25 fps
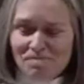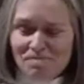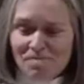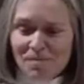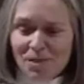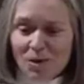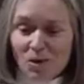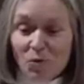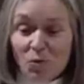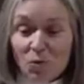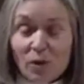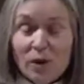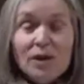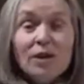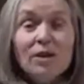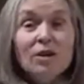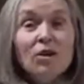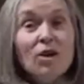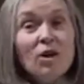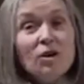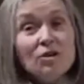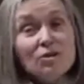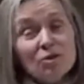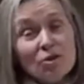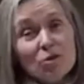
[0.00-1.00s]
We could
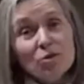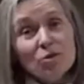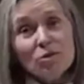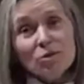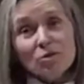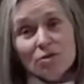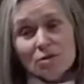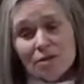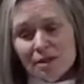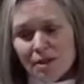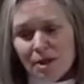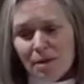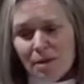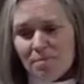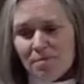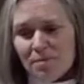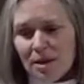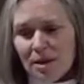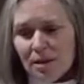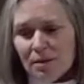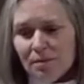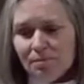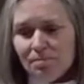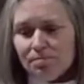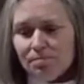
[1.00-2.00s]
also learn
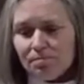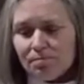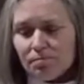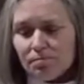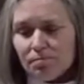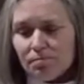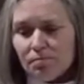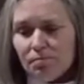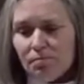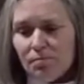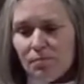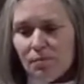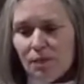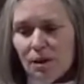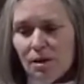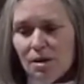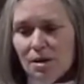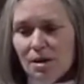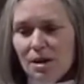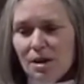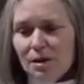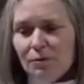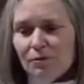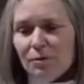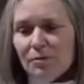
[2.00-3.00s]
something
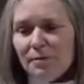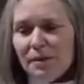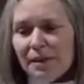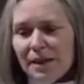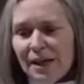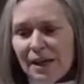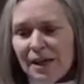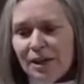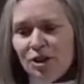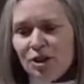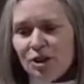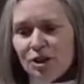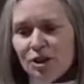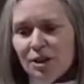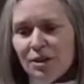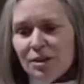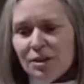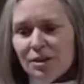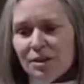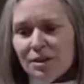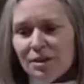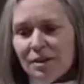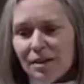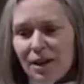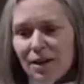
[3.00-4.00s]
from the ancient
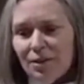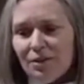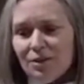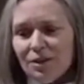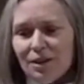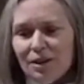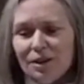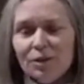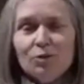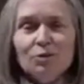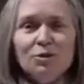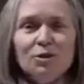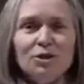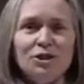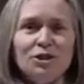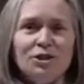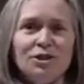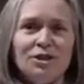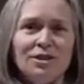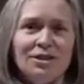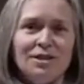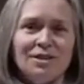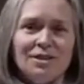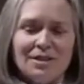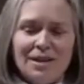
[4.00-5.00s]
Celtic
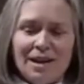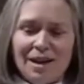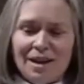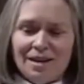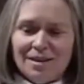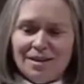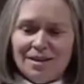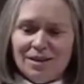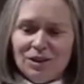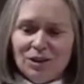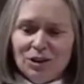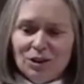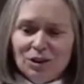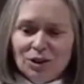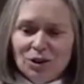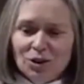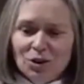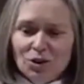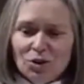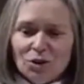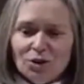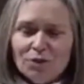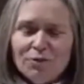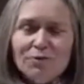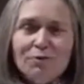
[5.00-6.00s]
Christians that
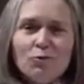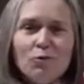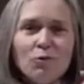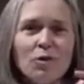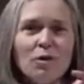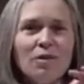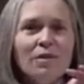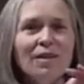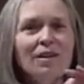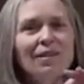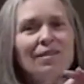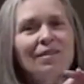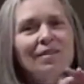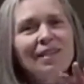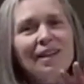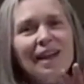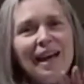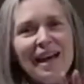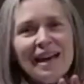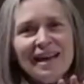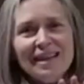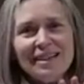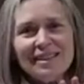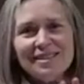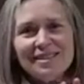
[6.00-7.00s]
look for the
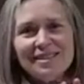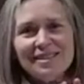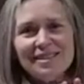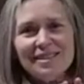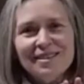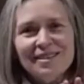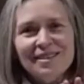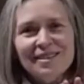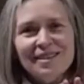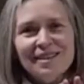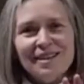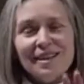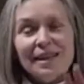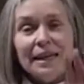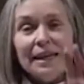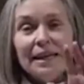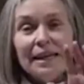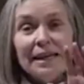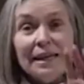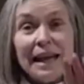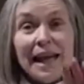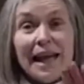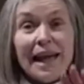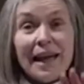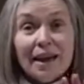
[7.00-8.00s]
light in
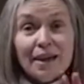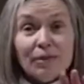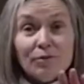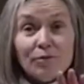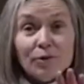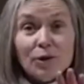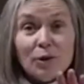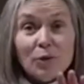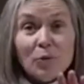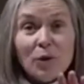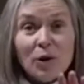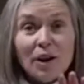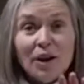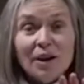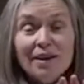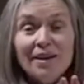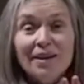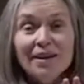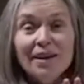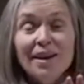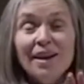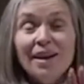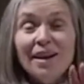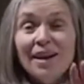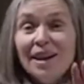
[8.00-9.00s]
everyone
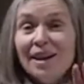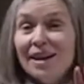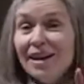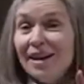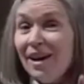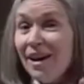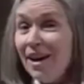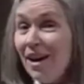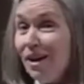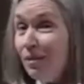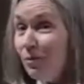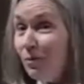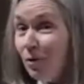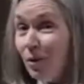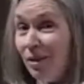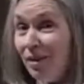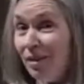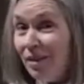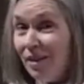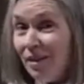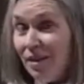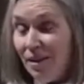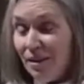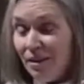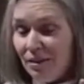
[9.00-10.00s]
and
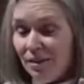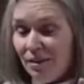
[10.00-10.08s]
everything.